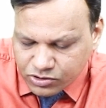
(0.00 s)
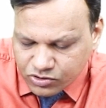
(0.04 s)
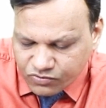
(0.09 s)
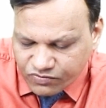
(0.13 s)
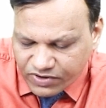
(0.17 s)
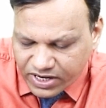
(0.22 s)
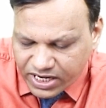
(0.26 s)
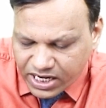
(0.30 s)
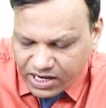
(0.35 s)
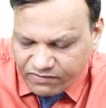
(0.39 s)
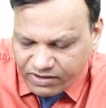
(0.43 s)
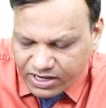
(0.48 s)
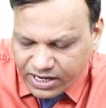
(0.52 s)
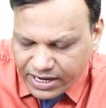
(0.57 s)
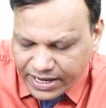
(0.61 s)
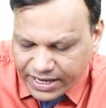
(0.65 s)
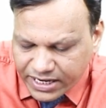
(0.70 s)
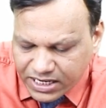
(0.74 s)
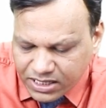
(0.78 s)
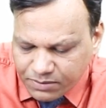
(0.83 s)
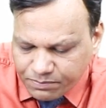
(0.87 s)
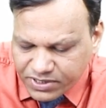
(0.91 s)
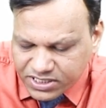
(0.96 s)
So whenever
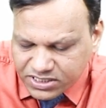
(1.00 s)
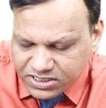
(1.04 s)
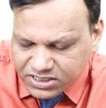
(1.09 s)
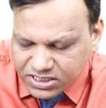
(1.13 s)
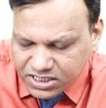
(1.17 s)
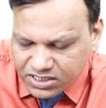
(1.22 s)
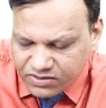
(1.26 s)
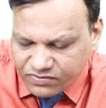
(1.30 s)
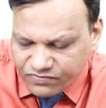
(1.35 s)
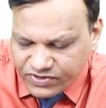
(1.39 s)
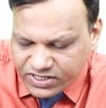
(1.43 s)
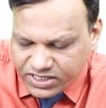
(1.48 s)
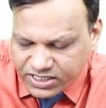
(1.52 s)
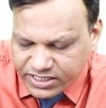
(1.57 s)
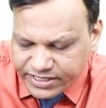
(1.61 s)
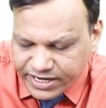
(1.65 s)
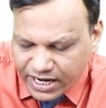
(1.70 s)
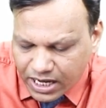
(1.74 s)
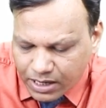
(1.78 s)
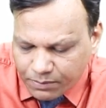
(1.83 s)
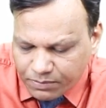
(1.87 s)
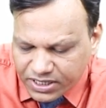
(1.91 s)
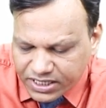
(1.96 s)
any person with
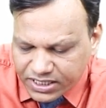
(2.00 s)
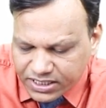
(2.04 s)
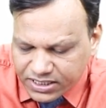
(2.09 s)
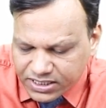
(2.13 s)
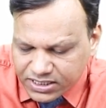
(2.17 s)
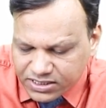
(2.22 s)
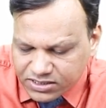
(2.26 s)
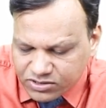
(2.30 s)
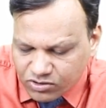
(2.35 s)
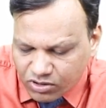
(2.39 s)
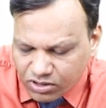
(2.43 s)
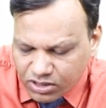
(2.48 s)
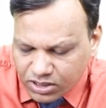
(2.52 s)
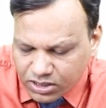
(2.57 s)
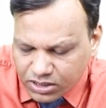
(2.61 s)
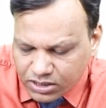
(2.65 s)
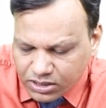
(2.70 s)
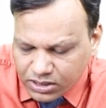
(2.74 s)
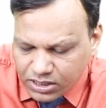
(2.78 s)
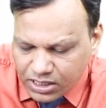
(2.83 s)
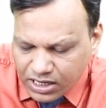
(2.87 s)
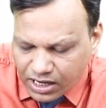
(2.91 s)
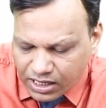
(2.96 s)
diabetes or
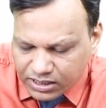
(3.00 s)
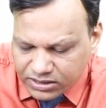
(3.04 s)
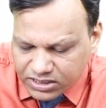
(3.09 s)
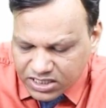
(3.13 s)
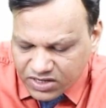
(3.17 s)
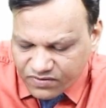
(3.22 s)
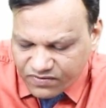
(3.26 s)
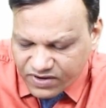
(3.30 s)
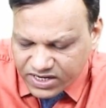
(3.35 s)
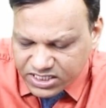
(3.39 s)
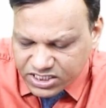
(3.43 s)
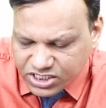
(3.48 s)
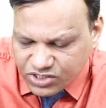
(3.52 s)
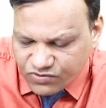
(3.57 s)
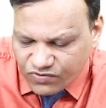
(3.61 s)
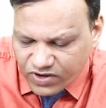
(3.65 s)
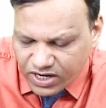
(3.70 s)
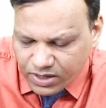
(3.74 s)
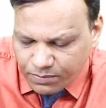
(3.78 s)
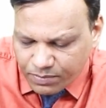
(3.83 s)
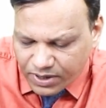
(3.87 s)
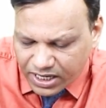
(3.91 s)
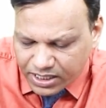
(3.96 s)
otherwise
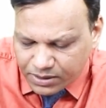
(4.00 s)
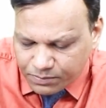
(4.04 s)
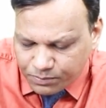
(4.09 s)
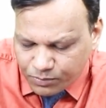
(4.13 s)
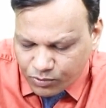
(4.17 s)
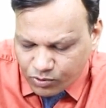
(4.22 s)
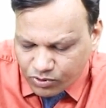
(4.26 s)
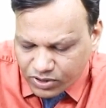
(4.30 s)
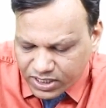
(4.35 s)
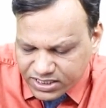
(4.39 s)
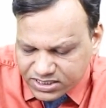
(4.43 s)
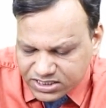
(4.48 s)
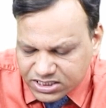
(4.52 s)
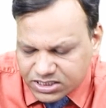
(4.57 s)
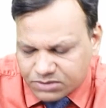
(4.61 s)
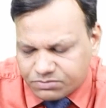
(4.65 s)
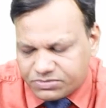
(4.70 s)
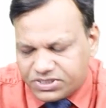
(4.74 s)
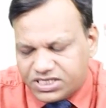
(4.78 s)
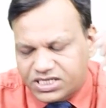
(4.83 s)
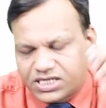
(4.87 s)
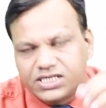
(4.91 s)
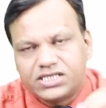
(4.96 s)
develop
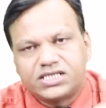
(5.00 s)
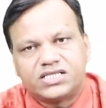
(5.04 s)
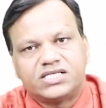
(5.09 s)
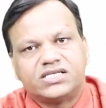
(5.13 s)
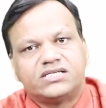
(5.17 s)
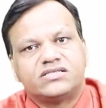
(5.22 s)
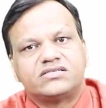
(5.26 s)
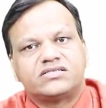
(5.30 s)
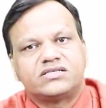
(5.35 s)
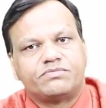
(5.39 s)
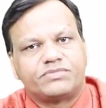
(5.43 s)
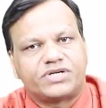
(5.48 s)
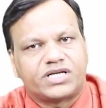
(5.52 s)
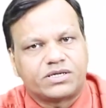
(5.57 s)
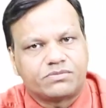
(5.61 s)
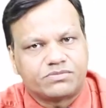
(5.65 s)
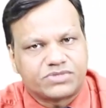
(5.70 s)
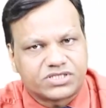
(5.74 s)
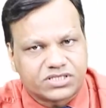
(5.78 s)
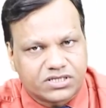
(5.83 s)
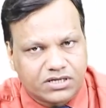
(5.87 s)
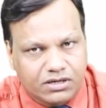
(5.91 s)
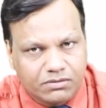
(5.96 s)
hypoglycemia, these
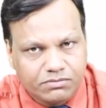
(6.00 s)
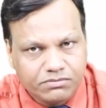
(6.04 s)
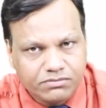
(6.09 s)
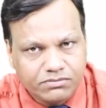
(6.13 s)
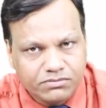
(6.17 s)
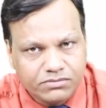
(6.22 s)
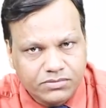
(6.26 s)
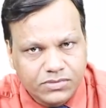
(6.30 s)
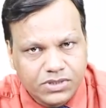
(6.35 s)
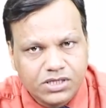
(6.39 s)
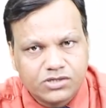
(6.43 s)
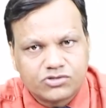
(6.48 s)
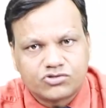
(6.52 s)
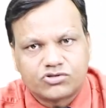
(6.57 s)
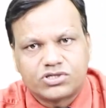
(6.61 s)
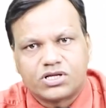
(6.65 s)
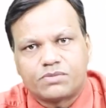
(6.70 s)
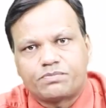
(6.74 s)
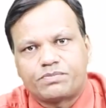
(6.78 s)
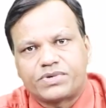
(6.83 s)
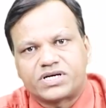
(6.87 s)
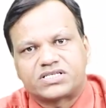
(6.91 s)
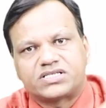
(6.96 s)
symptoms come. So
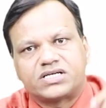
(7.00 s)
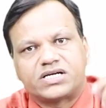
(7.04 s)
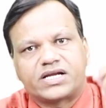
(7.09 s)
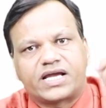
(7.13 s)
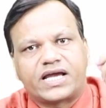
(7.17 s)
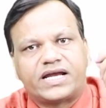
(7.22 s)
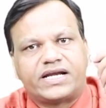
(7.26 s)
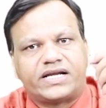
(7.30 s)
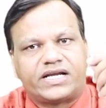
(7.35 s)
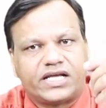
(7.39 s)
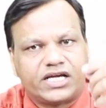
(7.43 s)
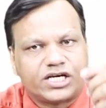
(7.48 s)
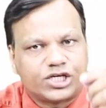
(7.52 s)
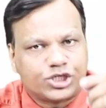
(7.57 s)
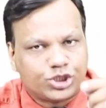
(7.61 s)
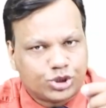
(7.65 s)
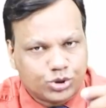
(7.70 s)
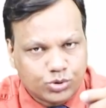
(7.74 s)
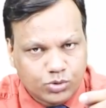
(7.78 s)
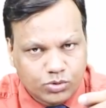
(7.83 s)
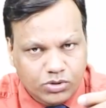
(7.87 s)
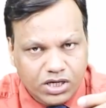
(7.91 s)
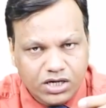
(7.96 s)
the person can take
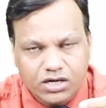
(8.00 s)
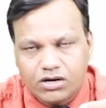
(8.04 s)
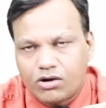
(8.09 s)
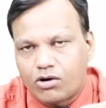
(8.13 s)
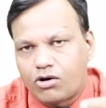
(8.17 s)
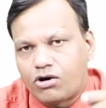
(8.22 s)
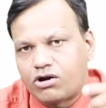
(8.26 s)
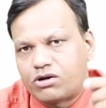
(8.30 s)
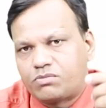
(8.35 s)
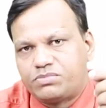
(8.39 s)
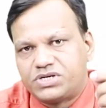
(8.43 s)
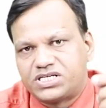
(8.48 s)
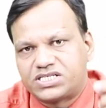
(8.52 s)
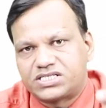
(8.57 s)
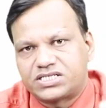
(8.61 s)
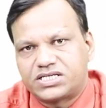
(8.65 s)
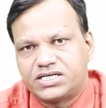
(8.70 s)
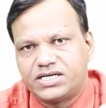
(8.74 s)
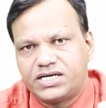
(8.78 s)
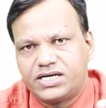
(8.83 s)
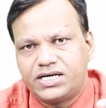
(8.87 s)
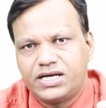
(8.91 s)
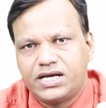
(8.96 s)
sugar or
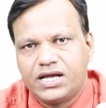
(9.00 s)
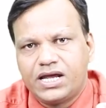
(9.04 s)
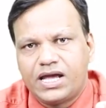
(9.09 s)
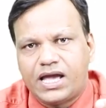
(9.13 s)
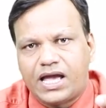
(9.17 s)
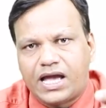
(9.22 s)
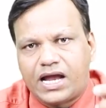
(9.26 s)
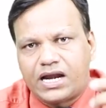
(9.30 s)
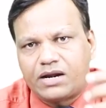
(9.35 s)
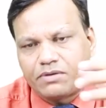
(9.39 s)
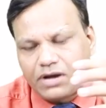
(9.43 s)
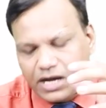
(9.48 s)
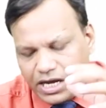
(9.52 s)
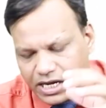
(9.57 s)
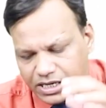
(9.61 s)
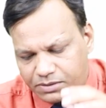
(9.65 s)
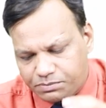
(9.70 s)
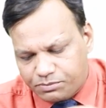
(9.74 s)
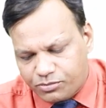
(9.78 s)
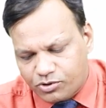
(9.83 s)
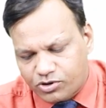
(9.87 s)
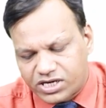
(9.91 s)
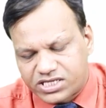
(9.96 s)
biscuit and
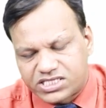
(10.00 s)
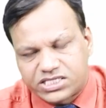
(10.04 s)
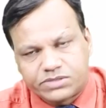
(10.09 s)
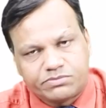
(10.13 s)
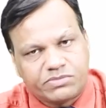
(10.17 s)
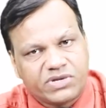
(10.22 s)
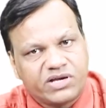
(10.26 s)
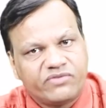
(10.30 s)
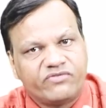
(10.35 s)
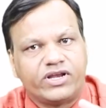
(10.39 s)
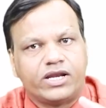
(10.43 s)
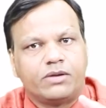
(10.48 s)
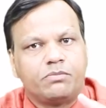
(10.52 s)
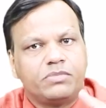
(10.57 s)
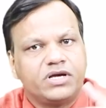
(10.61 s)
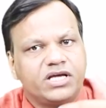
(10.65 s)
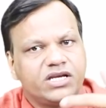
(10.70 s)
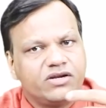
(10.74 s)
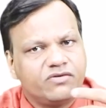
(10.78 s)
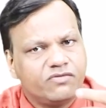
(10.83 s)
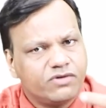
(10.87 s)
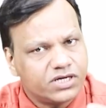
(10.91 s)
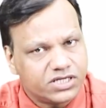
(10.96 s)
hypoglycemia will
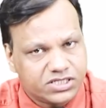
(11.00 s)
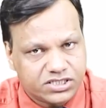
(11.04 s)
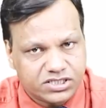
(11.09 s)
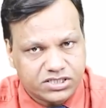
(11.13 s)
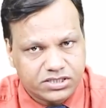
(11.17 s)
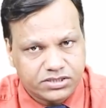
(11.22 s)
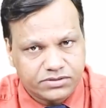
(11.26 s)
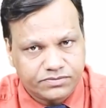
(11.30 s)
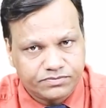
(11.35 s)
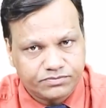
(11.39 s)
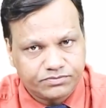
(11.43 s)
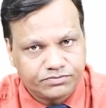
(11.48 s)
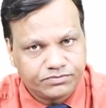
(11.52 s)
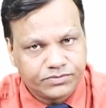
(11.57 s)
be reversed.